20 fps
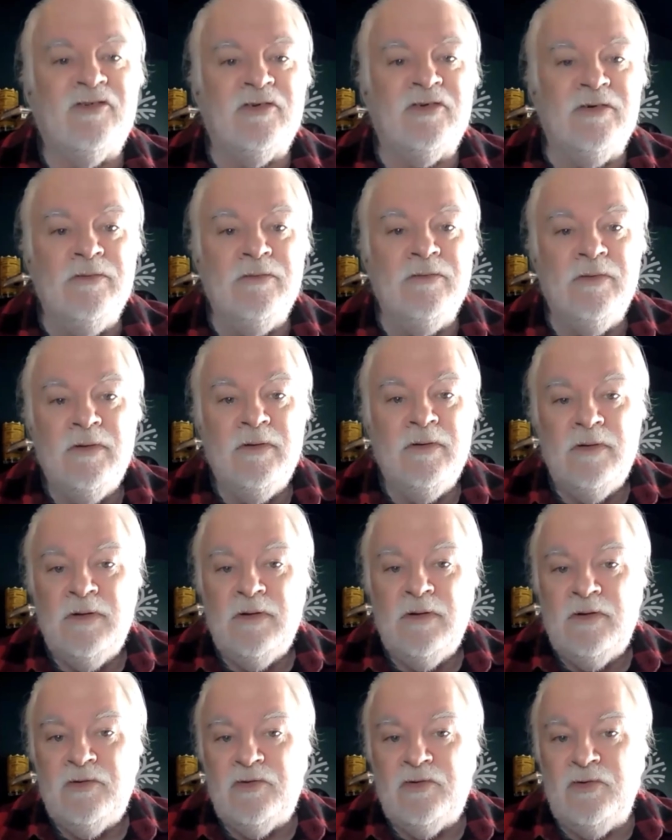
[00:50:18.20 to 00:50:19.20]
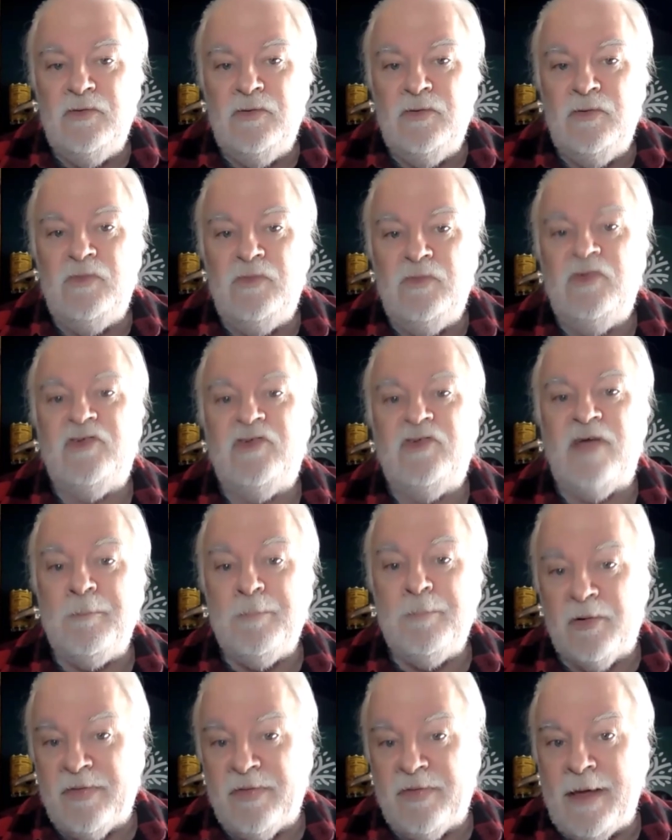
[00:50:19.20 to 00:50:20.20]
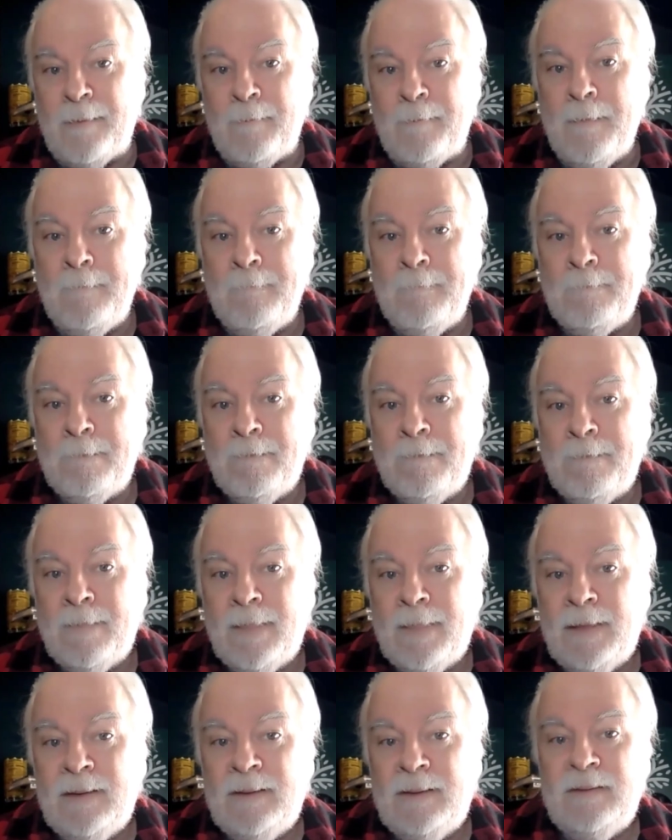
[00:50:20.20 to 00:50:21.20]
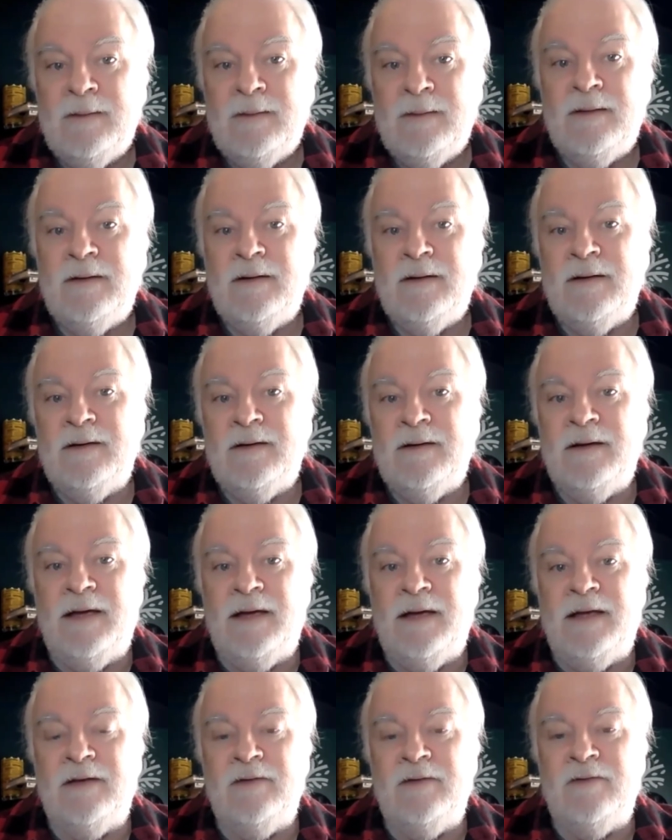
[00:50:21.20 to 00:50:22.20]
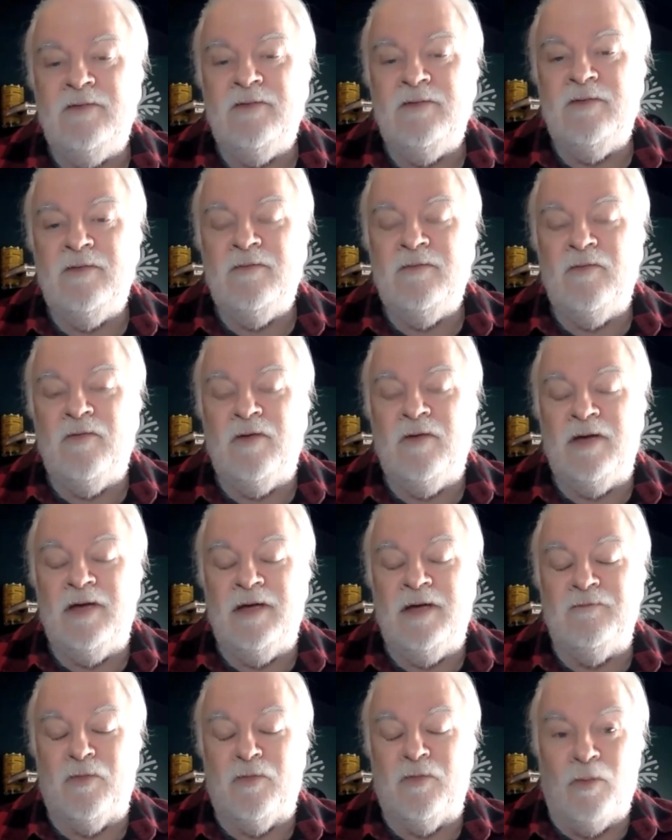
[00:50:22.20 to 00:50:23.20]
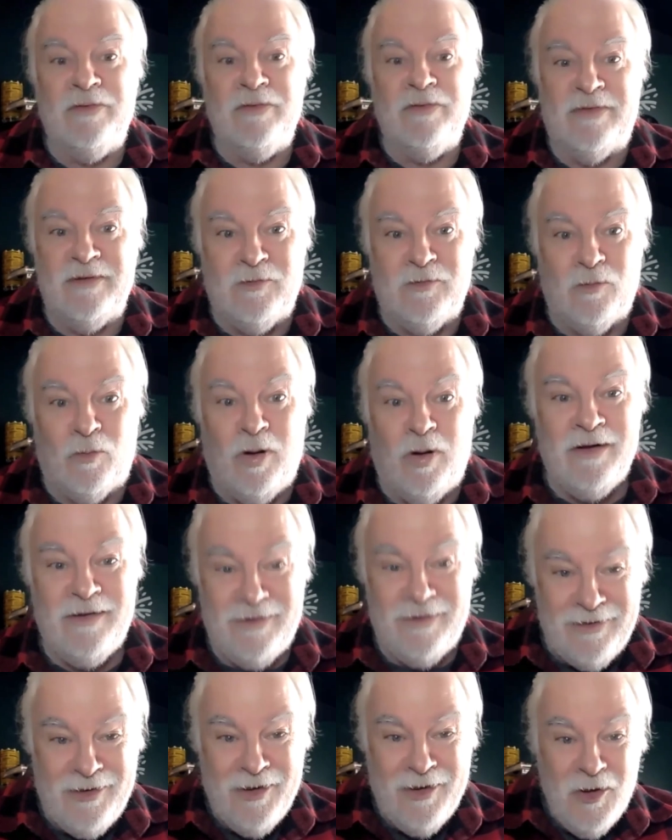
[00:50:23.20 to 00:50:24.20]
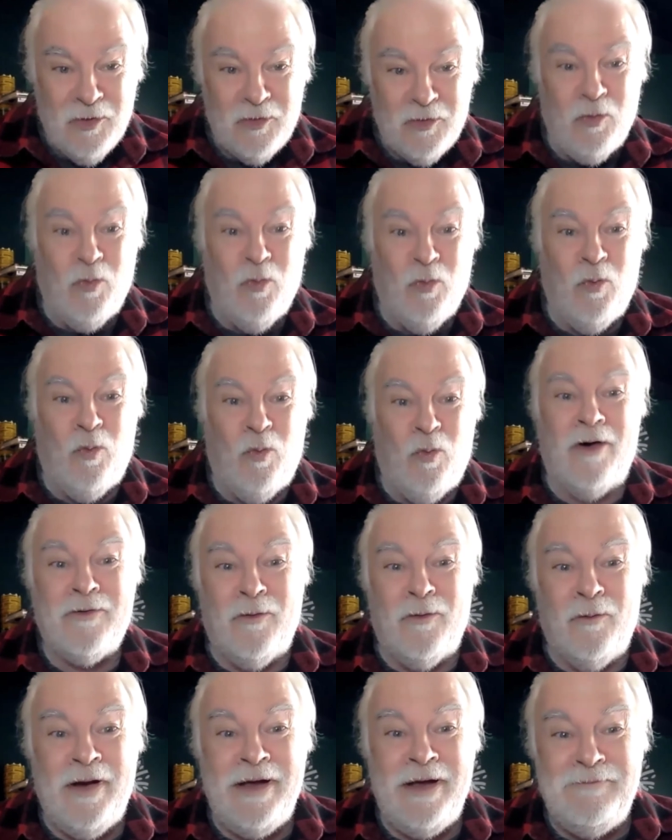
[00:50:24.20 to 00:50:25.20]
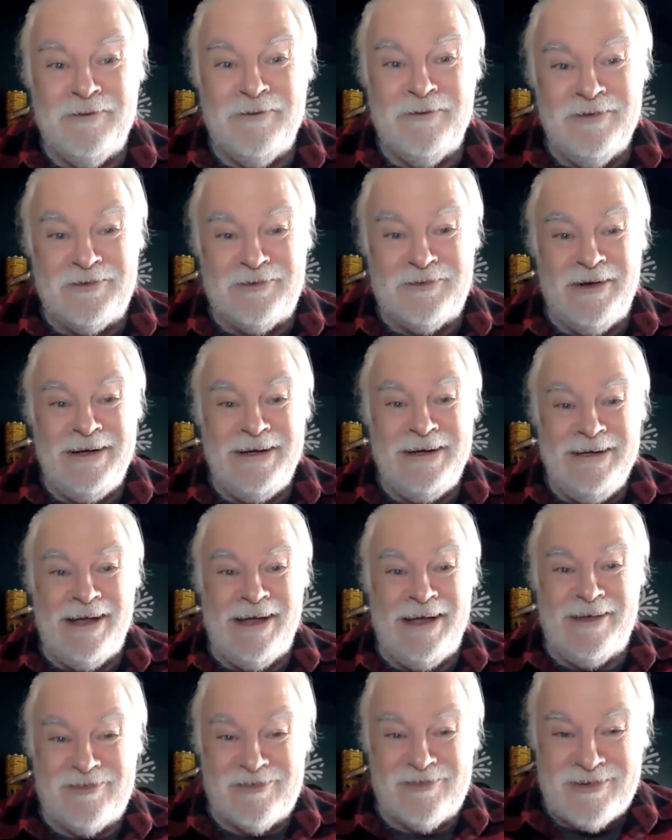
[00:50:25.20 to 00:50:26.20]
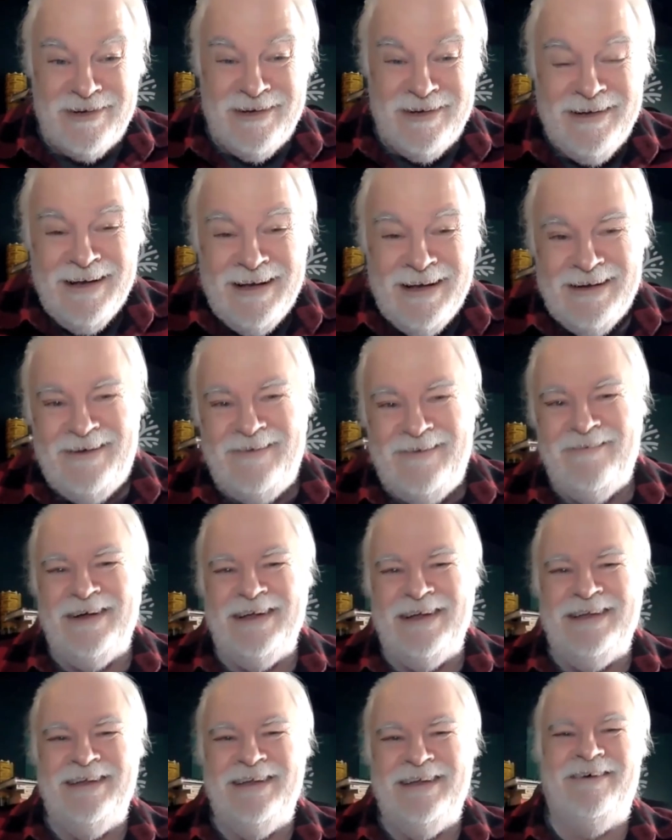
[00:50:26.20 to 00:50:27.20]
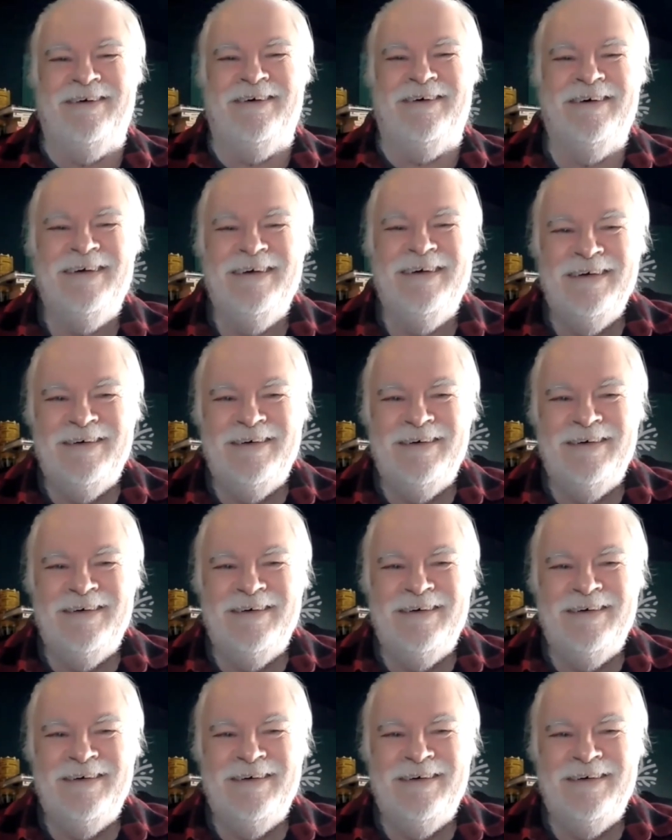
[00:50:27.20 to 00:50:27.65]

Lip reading: action to temper them, and for one thing, to walk away from the trading desk when